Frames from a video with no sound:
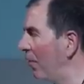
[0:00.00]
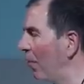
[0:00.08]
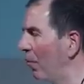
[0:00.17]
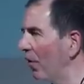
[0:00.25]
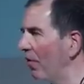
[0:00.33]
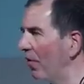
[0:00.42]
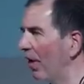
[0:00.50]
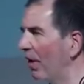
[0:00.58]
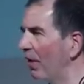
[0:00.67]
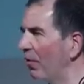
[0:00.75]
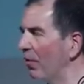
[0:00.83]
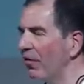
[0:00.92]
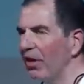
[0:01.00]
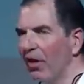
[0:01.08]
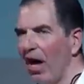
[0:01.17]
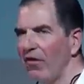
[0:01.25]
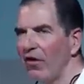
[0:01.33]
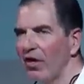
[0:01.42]
So, what's the, what's the
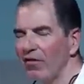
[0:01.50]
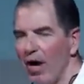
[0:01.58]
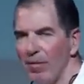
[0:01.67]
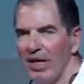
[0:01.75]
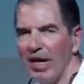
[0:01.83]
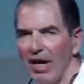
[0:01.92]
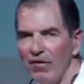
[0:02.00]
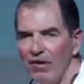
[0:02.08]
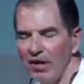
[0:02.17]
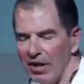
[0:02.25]
logic of obligation?